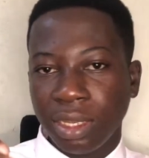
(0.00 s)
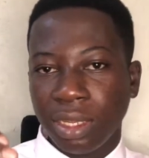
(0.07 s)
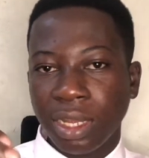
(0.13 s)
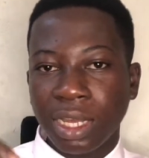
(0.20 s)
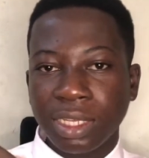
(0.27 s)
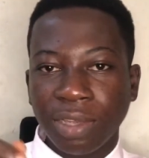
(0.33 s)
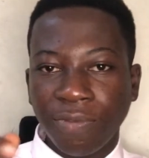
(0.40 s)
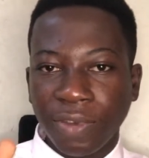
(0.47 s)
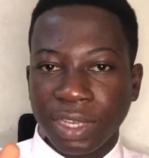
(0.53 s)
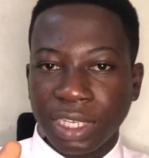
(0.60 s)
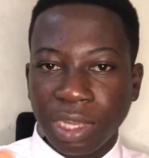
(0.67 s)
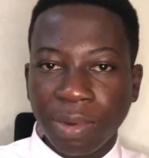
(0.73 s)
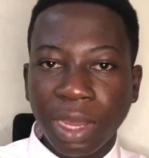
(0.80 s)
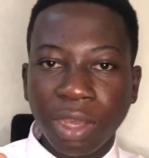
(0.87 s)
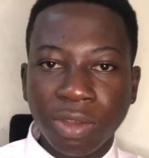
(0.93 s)
That's the first
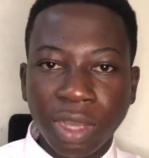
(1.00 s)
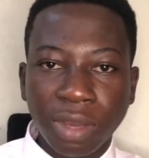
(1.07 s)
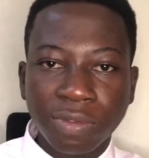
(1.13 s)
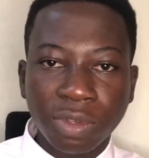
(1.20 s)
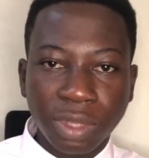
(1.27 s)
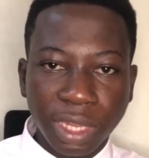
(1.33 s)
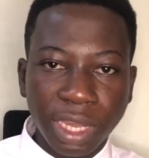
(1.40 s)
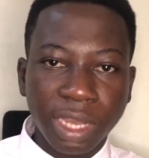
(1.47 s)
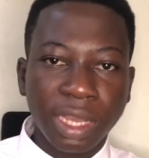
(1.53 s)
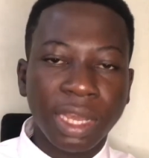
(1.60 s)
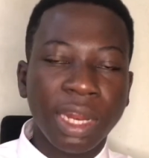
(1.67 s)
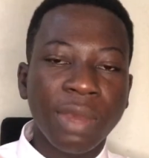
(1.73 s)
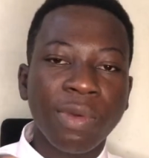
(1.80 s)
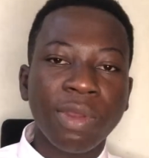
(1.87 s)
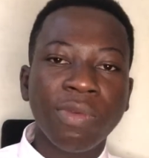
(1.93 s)
step that you have to take.
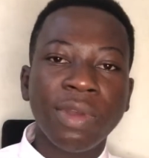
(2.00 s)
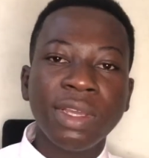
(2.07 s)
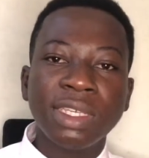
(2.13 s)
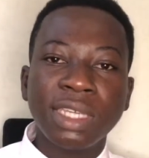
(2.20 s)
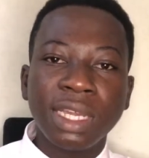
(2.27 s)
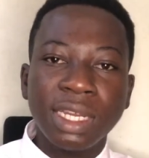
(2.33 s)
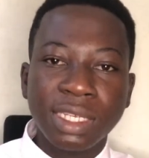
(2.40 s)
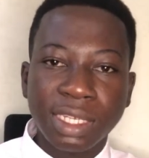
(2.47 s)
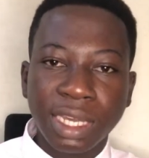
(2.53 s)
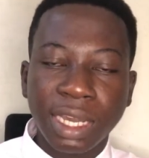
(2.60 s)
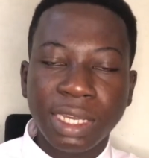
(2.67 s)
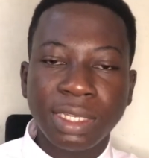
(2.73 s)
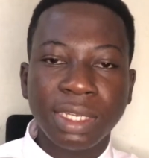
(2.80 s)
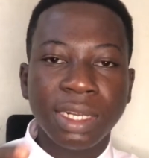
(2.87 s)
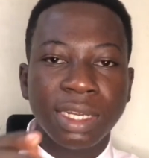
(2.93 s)
And then when you register the
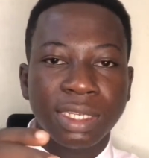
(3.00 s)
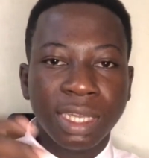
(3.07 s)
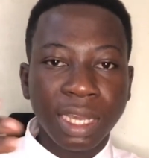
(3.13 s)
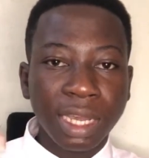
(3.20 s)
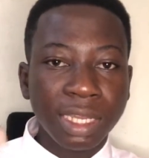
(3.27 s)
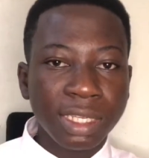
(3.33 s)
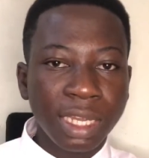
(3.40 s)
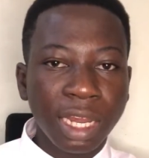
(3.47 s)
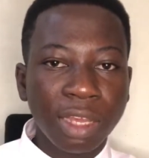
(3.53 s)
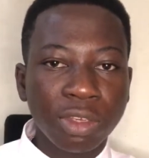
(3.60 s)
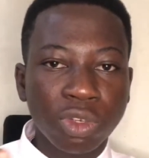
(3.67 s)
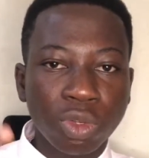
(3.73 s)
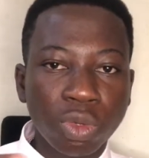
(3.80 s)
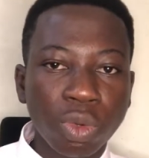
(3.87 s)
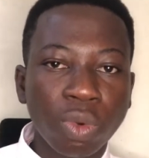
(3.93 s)
site, the second thing that you
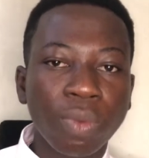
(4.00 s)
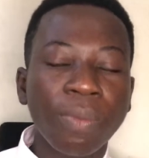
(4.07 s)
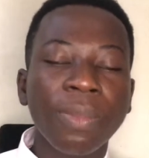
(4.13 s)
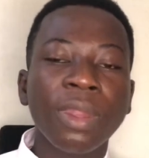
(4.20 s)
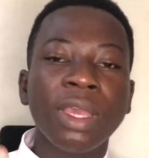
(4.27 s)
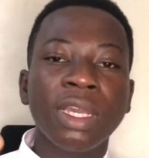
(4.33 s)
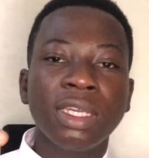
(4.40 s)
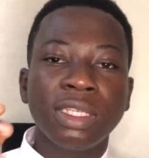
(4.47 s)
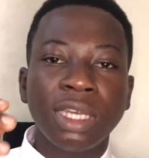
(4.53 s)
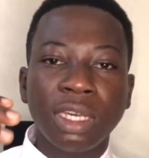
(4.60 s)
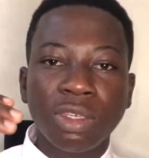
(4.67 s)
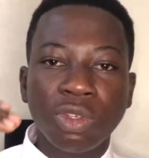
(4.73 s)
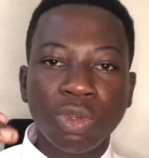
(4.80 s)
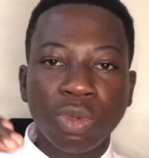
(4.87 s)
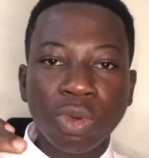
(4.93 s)
should know is that
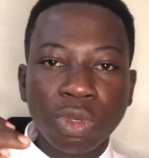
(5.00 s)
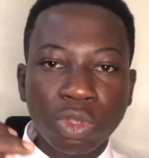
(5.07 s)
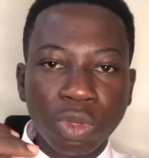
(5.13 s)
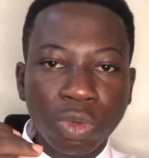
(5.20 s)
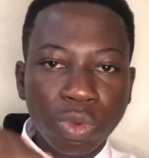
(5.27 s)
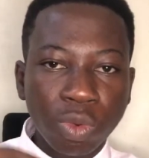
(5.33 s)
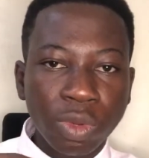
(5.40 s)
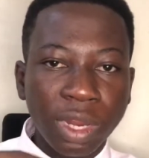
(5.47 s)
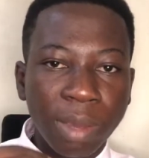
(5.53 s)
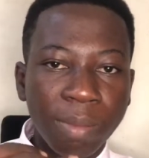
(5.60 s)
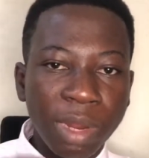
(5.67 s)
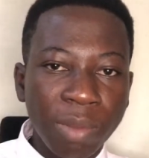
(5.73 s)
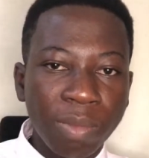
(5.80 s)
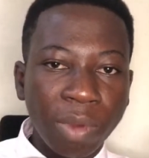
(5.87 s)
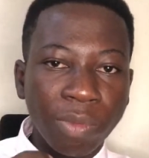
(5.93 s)
you should also know the
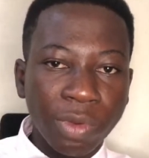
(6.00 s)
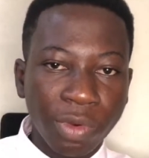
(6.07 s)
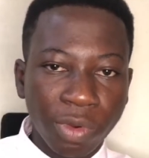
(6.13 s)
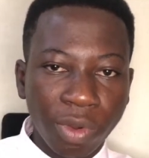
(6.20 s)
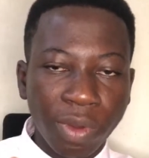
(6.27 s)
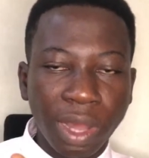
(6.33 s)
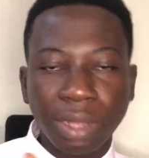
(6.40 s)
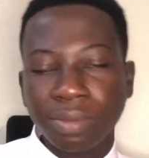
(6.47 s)
minimum withdrawal.